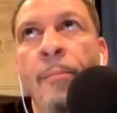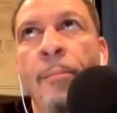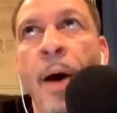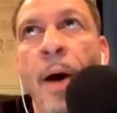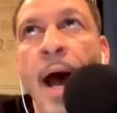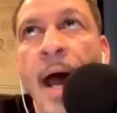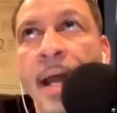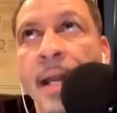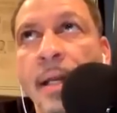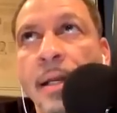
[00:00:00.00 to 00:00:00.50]

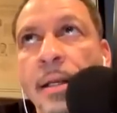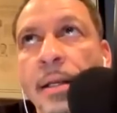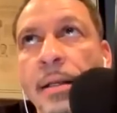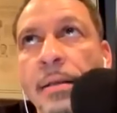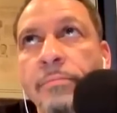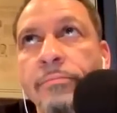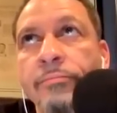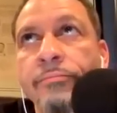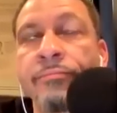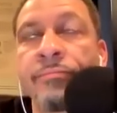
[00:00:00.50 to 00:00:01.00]
but
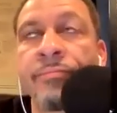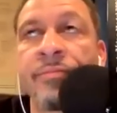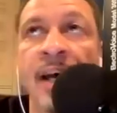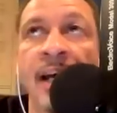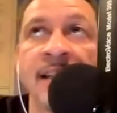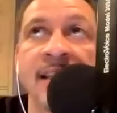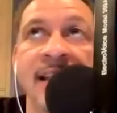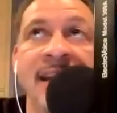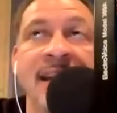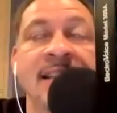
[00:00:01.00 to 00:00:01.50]

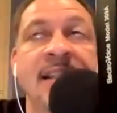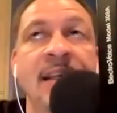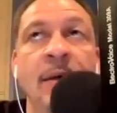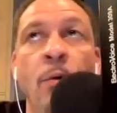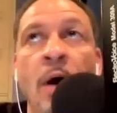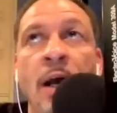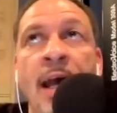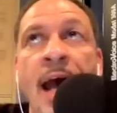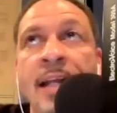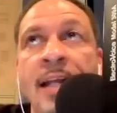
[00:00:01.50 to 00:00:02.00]
does is he
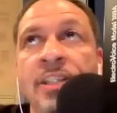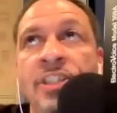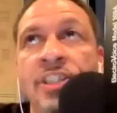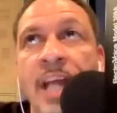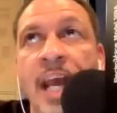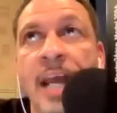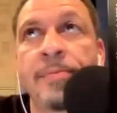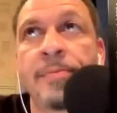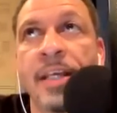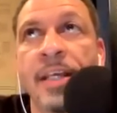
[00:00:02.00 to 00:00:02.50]
what kind of
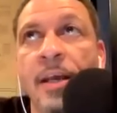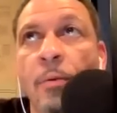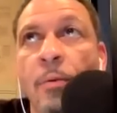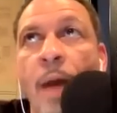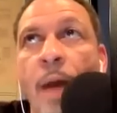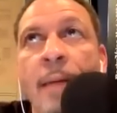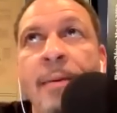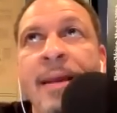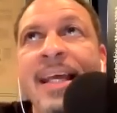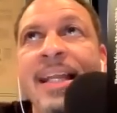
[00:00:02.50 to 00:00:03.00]
shape's he in?
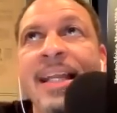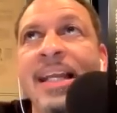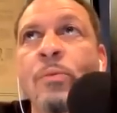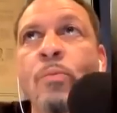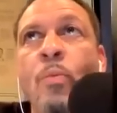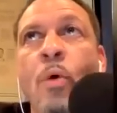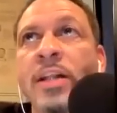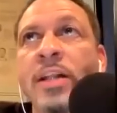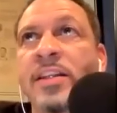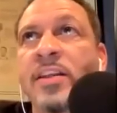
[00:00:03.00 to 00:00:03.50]
Rob, he didn't
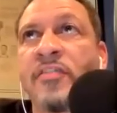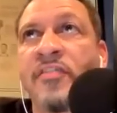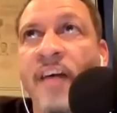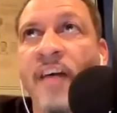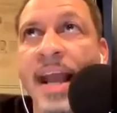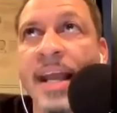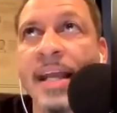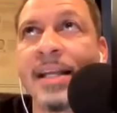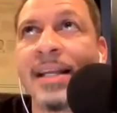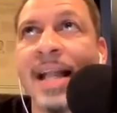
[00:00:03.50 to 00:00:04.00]
want the
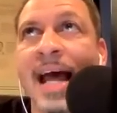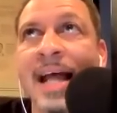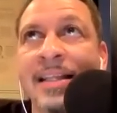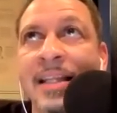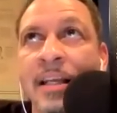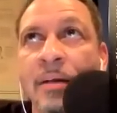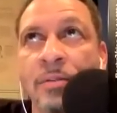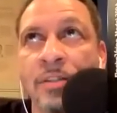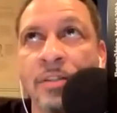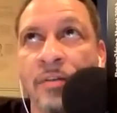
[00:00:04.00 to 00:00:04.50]
fight. Not that
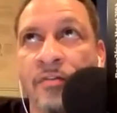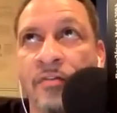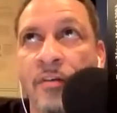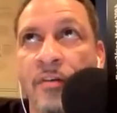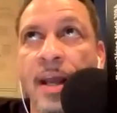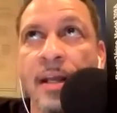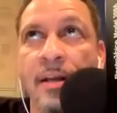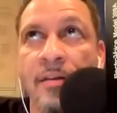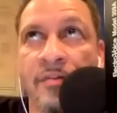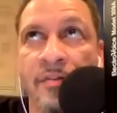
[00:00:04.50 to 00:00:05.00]
he was
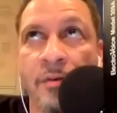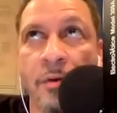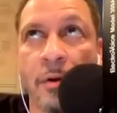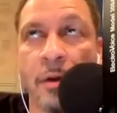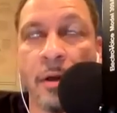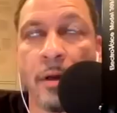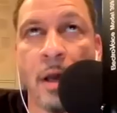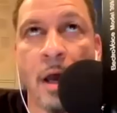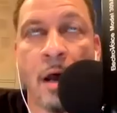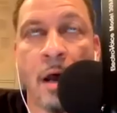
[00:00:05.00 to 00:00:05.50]
afraid of
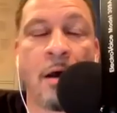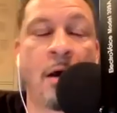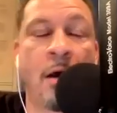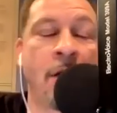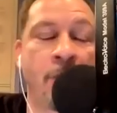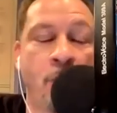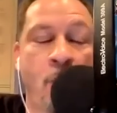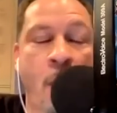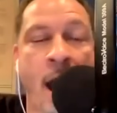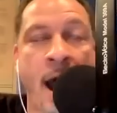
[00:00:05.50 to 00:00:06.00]
Fury uh,
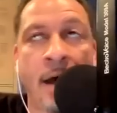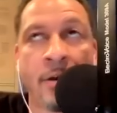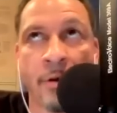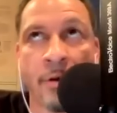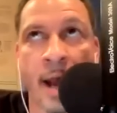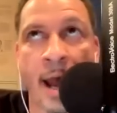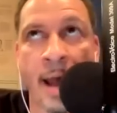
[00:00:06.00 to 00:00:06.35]
of Wilder,